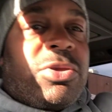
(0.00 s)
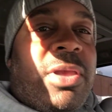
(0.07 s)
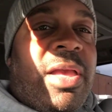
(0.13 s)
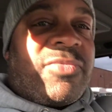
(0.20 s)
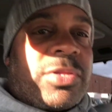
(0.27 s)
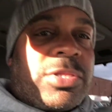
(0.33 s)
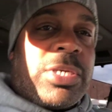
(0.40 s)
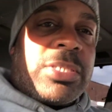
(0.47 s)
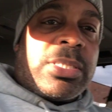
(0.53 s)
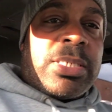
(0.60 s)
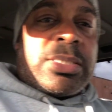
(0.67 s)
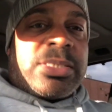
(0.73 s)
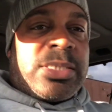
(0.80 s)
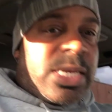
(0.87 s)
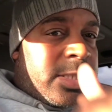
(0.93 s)
have to just
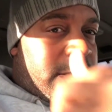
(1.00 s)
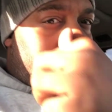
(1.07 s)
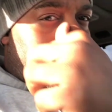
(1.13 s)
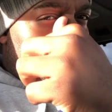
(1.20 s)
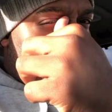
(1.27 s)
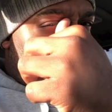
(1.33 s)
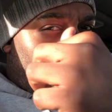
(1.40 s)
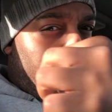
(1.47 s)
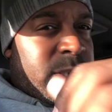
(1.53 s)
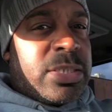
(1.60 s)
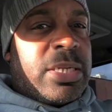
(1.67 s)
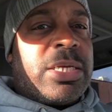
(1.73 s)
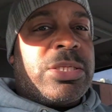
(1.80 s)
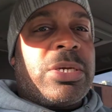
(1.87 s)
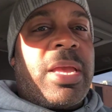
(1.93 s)
assess the
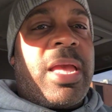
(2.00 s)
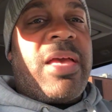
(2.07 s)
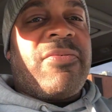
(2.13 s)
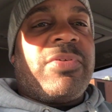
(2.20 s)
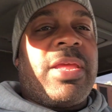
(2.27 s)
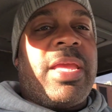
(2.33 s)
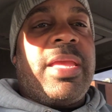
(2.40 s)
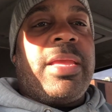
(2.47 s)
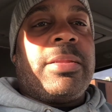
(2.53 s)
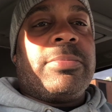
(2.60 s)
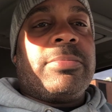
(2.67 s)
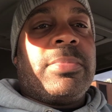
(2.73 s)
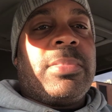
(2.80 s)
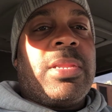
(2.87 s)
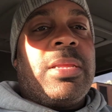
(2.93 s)
situation that you have at hand.
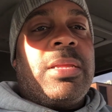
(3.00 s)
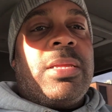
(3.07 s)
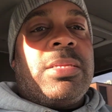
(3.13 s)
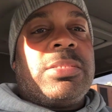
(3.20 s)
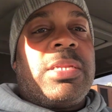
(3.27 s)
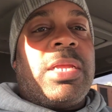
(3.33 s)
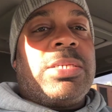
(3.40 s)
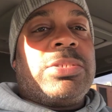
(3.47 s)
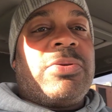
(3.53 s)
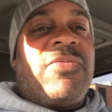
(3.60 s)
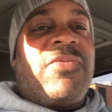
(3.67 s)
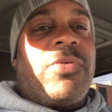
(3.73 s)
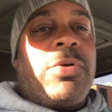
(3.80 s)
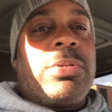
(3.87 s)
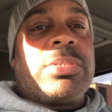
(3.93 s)
So that's your
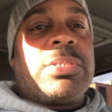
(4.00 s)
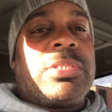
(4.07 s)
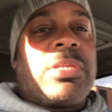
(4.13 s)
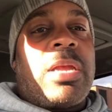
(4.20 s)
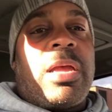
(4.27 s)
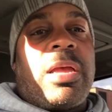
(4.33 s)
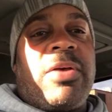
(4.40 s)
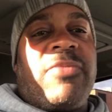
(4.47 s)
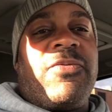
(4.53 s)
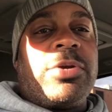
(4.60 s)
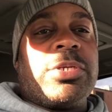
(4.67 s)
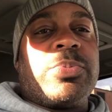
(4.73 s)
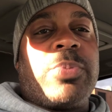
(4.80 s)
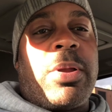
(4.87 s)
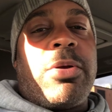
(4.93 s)
first
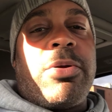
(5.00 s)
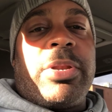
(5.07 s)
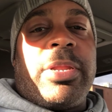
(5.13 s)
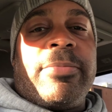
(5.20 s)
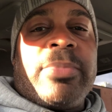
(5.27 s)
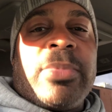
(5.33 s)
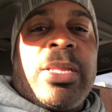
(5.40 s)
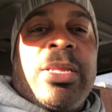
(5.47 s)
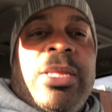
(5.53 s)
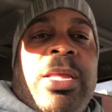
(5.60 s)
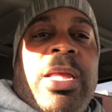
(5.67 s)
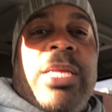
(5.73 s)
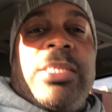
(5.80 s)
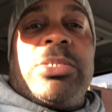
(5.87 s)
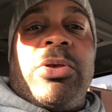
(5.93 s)
priority.
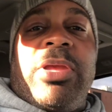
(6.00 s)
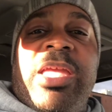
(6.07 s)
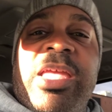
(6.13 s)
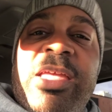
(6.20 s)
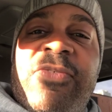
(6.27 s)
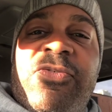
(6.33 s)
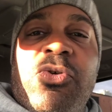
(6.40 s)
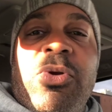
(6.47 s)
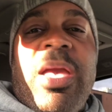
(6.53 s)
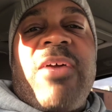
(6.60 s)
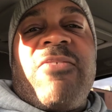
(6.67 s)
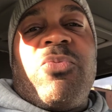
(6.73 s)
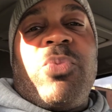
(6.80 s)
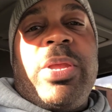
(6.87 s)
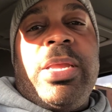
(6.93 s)
And so if you
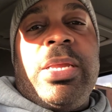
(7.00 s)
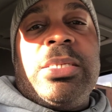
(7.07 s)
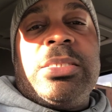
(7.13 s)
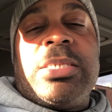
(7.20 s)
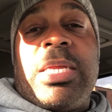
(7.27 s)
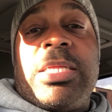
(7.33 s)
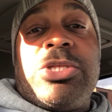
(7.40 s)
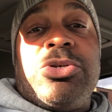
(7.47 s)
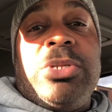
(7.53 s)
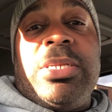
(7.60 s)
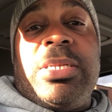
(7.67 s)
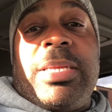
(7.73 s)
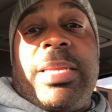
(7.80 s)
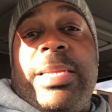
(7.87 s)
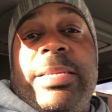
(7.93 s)
have weeds that you
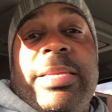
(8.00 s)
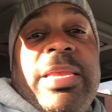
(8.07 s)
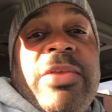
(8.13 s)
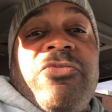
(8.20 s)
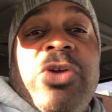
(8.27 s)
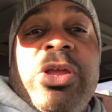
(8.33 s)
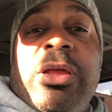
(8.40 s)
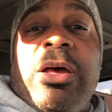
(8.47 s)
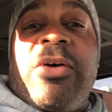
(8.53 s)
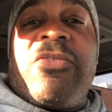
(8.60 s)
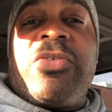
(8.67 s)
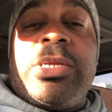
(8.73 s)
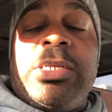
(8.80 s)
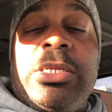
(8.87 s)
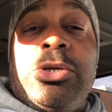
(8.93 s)
need to get rid of,
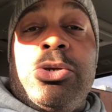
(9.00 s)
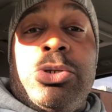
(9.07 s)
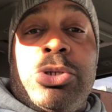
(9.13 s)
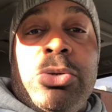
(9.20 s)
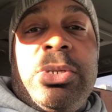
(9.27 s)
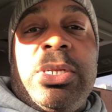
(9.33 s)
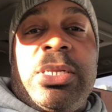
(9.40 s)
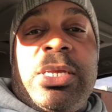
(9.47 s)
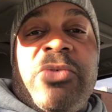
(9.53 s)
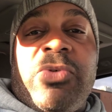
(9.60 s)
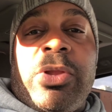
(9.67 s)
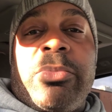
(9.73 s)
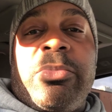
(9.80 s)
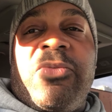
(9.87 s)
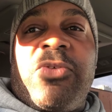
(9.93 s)
and you do need to get
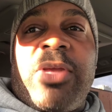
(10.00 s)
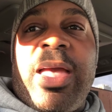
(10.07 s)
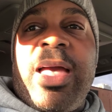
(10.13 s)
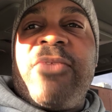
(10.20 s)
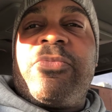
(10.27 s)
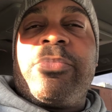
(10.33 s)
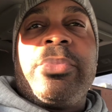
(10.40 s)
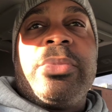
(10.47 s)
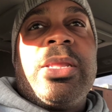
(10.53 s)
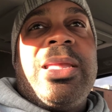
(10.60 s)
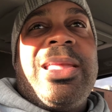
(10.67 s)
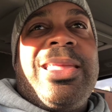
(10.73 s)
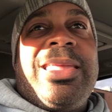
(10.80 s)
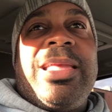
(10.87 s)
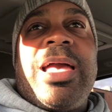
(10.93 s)
rid of them if you have them,
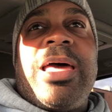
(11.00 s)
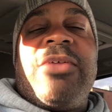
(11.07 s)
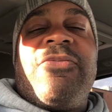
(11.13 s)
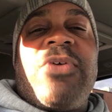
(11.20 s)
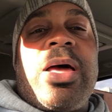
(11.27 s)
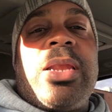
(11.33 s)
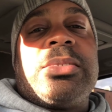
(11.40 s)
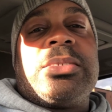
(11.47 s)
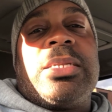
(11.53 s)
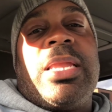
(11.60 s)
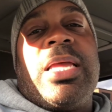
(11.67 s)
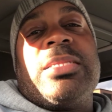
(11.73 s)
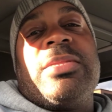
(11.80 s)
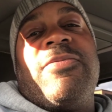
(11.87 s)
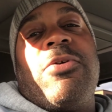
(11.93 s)
you got to find a
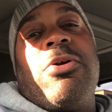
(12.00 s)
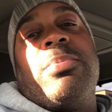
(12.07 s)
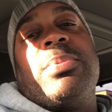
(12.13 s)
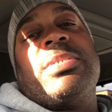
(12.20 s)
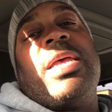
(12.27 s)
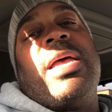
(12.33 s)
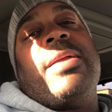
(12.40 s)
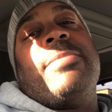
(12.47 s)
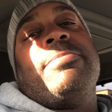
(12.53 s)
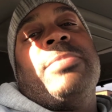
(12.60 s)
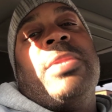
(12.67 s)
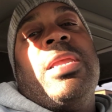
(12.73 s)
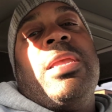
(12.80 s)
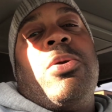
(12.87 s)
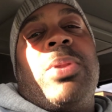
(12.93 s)
selective herbicide.
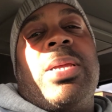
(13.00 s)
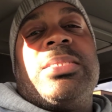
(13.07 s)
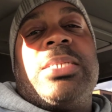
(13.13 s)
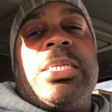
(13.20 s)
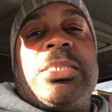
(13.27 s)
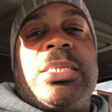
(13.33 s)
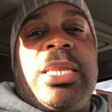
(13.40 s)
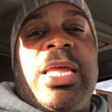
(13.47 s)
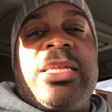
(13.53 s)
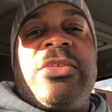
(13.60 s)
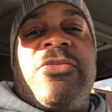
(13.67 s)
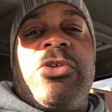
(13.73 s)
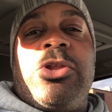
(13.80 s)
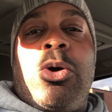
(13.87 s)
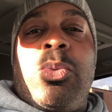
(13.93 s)
When I say
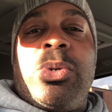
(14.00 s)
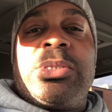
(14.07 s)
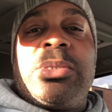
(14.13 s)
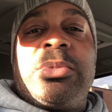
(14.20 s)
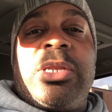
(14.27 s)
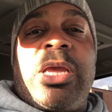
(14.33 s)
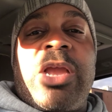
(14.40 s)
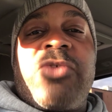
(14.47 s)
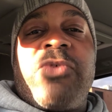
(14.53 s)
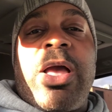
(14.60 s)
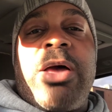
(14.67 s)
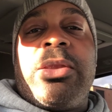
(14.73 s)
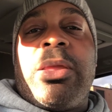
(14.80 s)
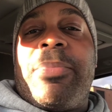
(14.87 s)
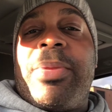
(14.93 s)
selective, you don't want something like Roundup. It